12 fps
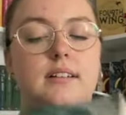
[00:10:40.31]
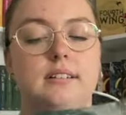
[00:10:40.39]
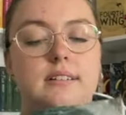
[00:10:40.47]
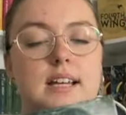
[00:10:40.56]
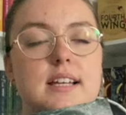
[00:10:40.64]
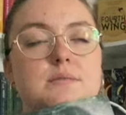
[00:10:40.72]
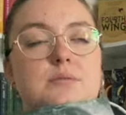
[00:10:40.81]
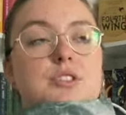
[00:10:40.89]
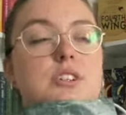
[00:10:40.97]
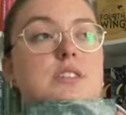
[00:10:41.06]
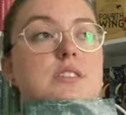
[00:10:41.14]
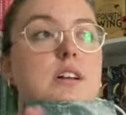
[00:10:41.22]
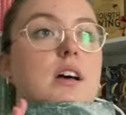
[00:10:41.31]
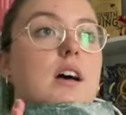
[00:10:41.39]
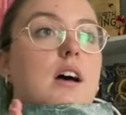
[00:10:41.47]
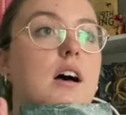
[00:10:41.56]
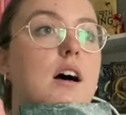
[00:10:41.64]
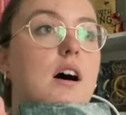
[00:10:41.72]
This was just
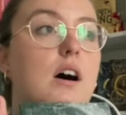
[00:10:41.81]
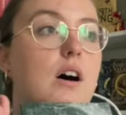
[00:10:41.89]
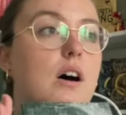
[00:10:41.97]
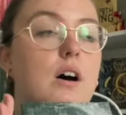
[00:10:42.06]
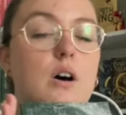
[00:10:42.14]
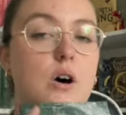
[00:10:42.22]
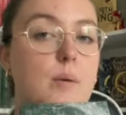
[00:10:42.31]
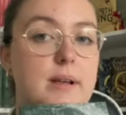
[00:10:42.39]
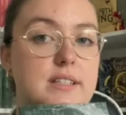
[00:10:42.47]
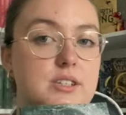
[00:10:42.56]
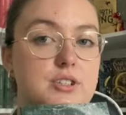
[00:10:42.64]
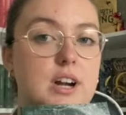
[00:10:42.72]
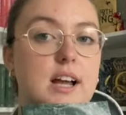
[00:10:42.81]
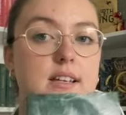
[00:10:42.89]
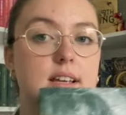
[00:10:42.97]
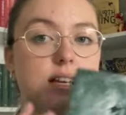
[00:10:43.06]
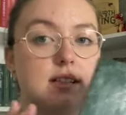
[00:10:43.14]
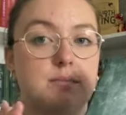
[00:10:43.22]
a hot mess of stress.
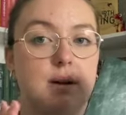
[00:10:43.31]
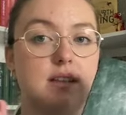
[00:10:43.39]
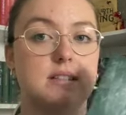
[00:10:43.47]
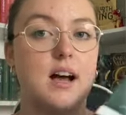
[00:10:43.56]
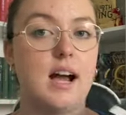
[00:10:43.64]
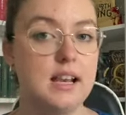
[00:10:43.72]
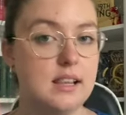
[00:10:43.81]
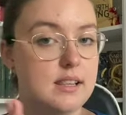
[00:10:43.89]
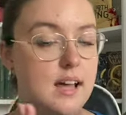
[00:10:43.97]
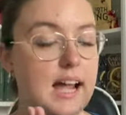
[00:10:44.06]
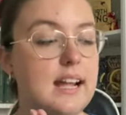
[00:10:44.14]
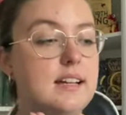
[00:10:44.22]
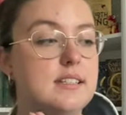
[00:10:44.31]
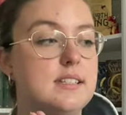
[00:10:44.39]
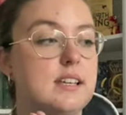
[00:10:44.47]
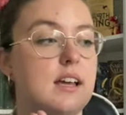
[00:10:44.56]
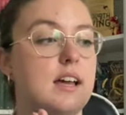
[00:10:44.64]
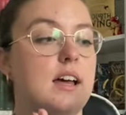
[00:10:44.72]
I
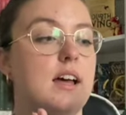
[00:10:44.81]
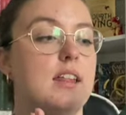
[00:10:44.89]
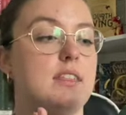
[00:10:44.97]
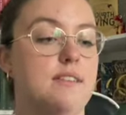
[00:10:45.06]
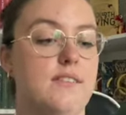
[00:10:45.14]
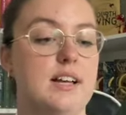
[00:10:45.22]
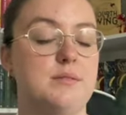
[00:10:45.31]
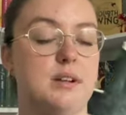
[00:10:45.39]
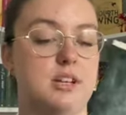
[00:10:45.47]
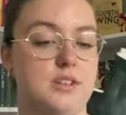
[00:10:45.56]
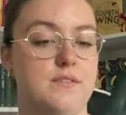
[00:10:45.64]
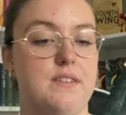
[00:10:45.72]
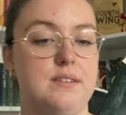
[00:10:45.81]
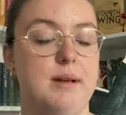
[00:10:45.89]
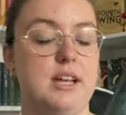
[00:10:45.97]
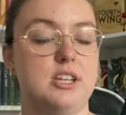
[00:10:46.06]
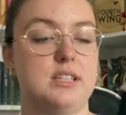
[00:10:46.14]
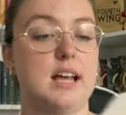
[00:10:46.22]
liked the first 150
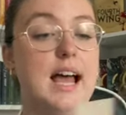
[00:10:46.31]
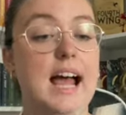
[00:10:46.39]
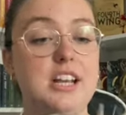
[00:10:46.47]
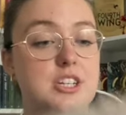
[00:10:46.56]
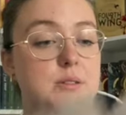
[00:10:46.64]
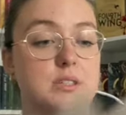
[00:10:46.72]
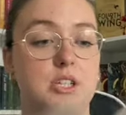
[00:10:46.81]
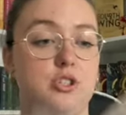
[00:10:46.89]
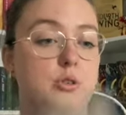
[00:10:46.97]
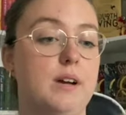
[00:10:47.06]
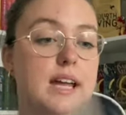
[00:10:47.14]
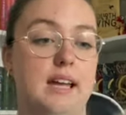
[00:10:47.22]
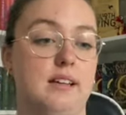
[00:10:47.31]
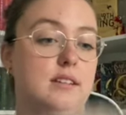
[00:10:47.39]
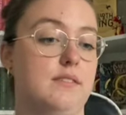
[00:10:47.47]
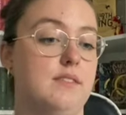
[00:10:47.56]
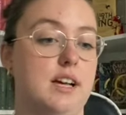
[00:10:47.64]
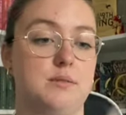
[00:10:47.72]
pages. I actually was enjoying
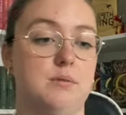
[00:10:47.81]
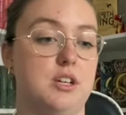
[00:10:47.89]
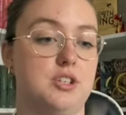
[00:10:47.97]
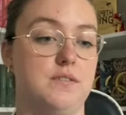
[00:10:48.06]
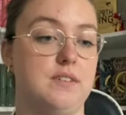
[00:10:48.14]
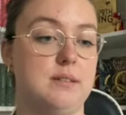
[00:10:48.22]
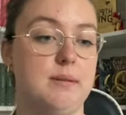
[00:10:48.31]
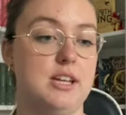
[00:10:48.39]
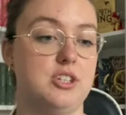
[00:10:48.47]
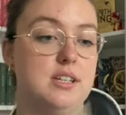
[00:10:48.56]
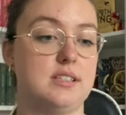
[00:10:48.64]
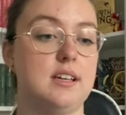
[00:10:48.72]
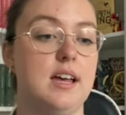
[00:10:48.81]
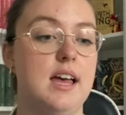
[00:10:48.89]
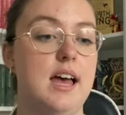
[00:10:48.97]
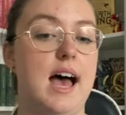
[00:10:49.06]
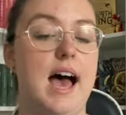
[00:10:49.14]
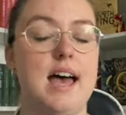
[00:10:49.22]
the first 150 pages
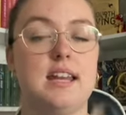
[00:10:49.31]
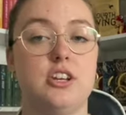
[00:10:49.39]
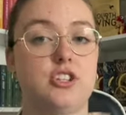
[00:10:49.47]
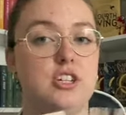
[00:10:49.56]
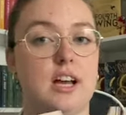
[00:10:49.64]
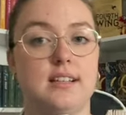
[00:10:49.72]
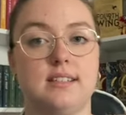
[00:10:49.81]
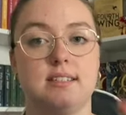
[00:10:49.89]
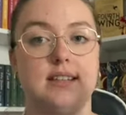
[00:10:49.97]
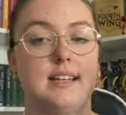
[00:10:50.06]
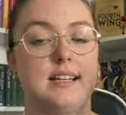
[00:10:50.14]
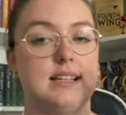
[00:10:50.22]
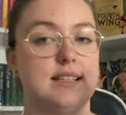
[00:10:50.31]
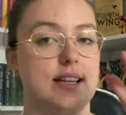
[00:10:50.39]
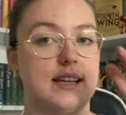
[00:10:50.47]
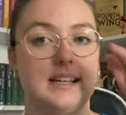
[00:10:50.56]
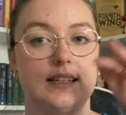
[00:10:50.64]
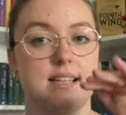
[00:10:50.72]
and it just steadily
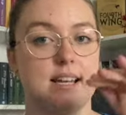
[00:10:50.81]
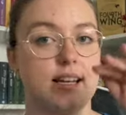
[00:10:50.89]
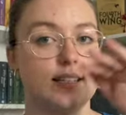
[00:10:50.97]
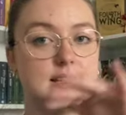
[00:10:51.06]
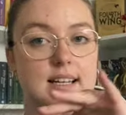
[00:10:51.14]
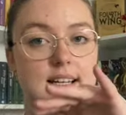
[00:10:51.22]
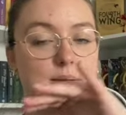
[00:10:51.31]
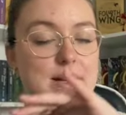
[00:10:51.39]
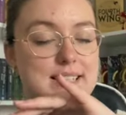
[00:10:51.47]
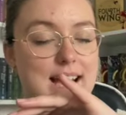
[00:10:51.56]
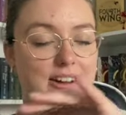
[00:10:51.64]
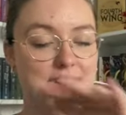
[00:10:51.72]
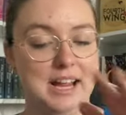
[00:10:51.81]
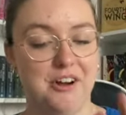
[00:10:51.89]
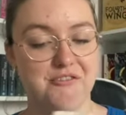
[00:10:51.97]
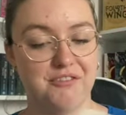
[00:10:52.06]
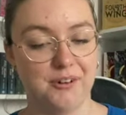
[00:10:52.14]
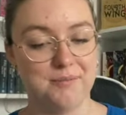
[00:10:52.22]
went downhill
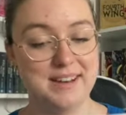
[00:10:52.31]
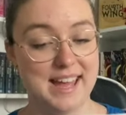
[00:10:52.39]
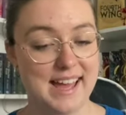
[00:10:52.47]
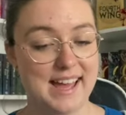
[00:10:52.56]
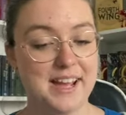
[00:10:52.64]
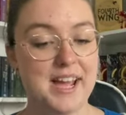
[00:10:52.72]
from there.